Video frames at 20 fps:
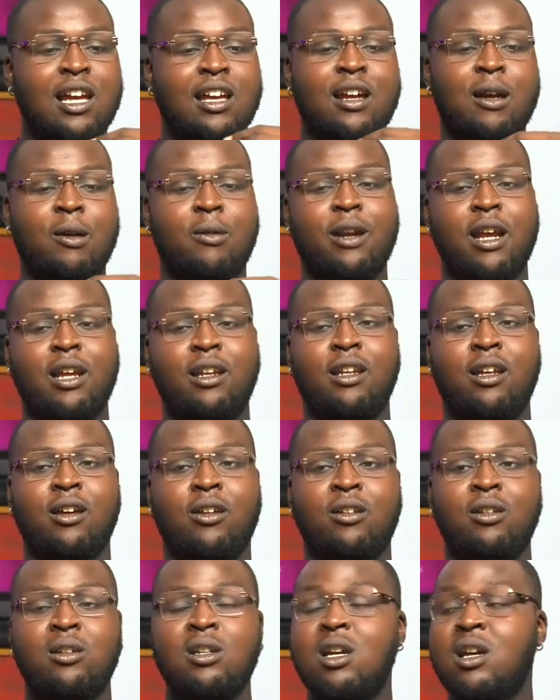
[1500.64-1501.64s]
I am right
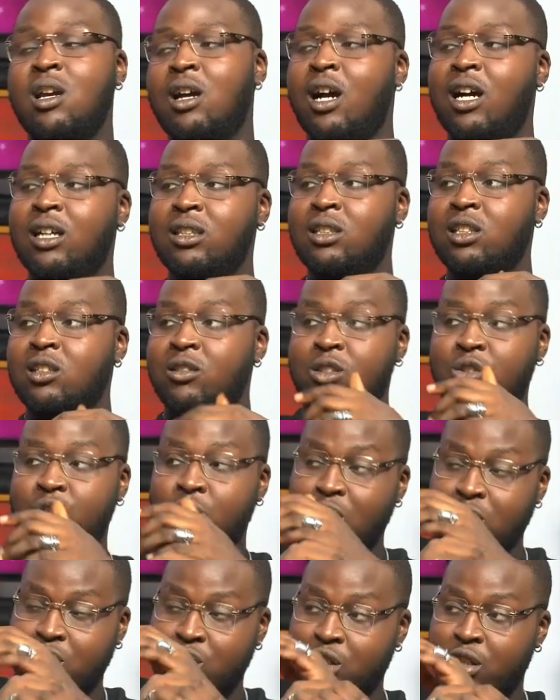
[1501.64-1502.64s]
now. And the
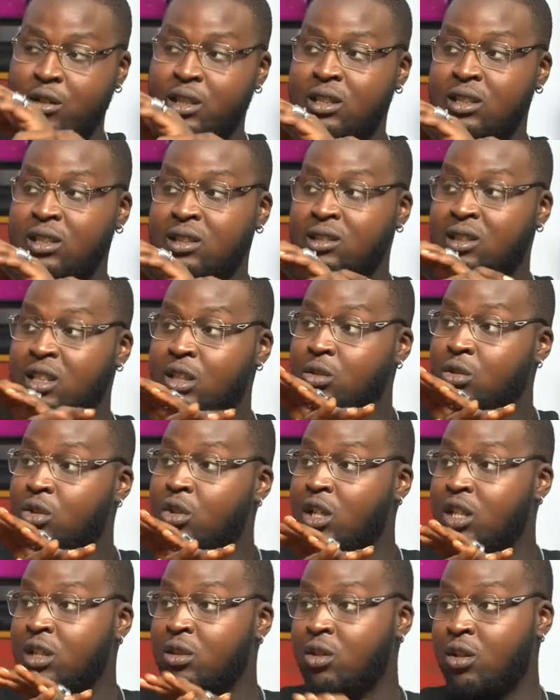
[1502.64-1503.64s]
restructuring is still
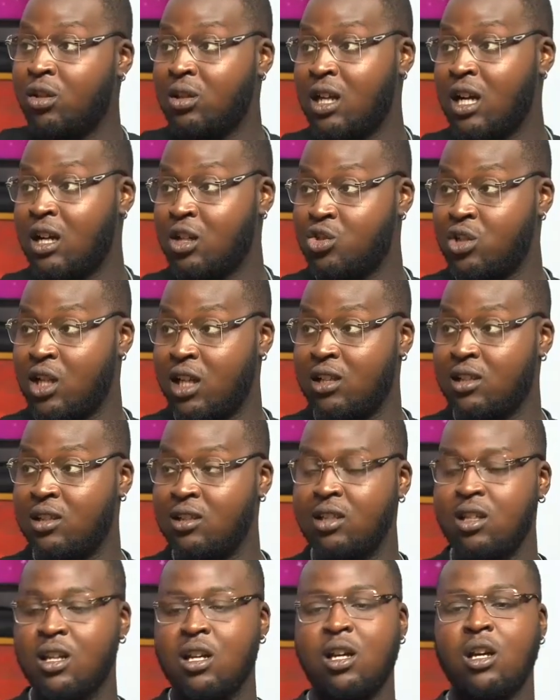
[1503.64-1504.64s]
going on, actually,
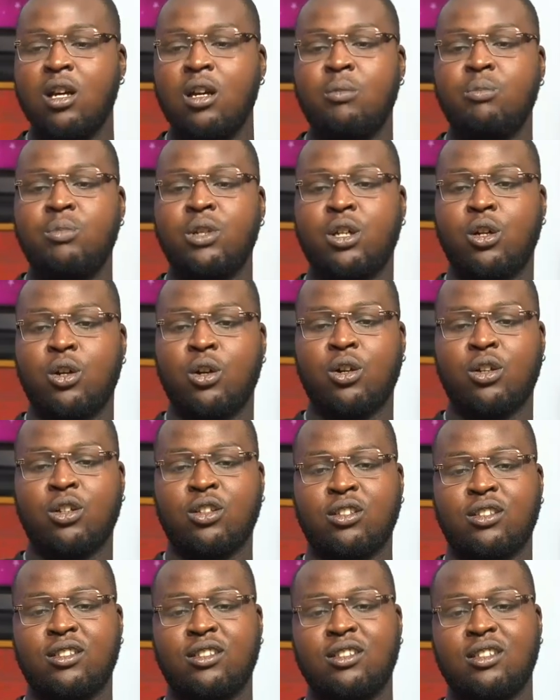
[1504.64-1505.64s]

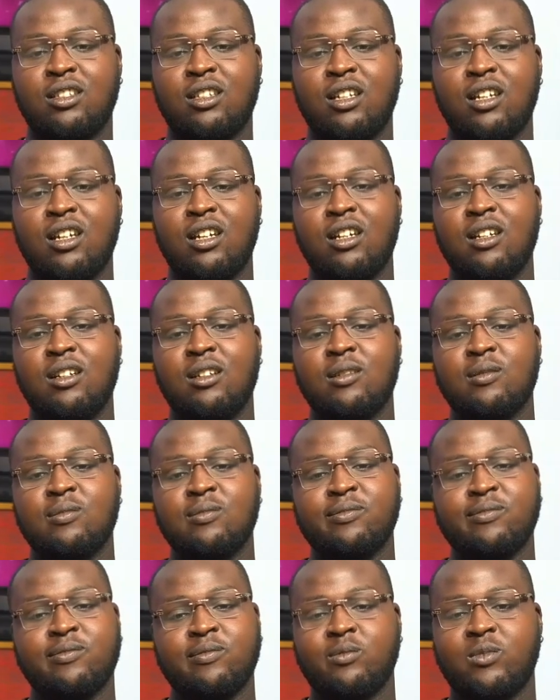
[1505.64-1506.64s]
because
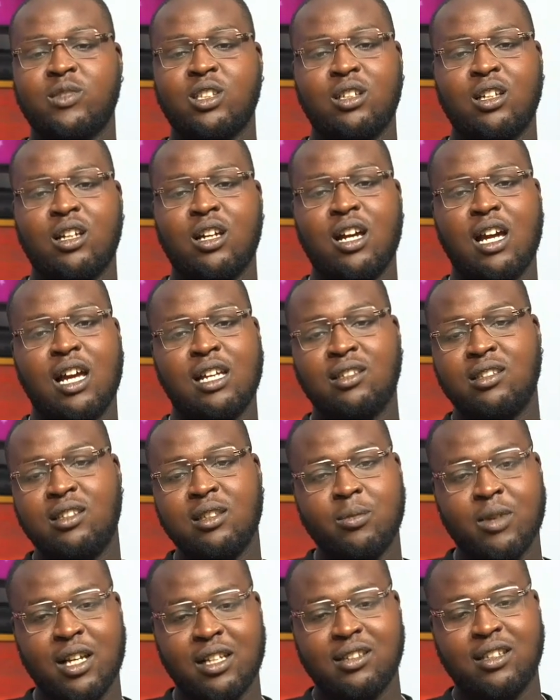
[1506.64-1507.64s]
I
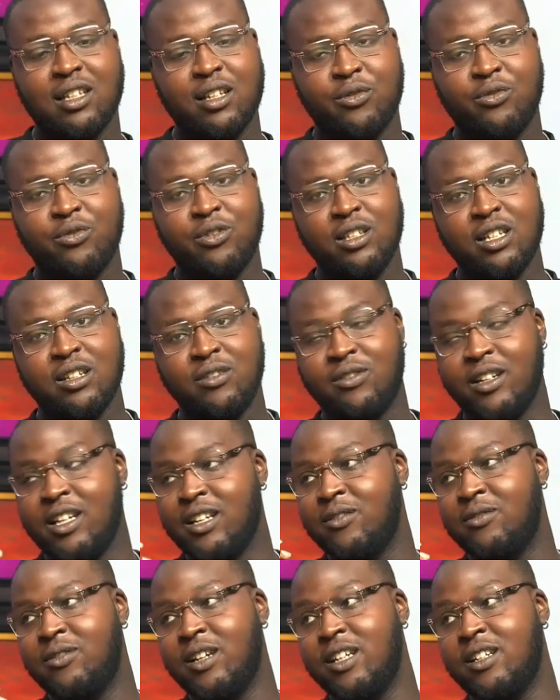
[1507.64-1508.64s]
see myself in a
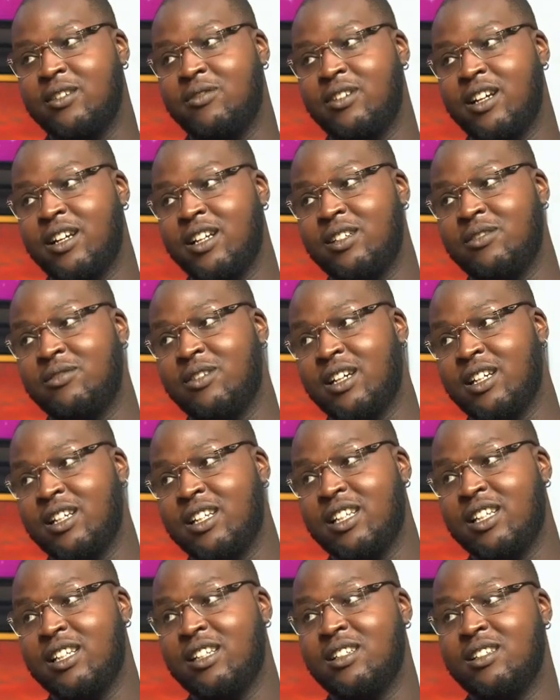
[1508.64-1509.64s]
very, very, very,
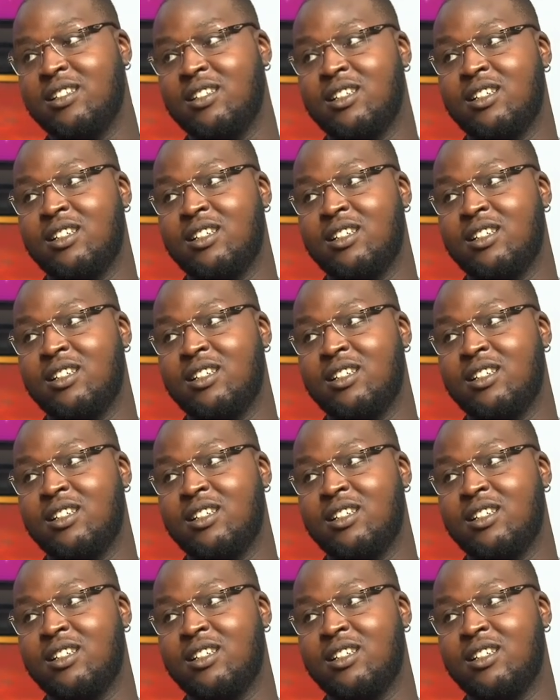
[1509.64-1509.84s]
very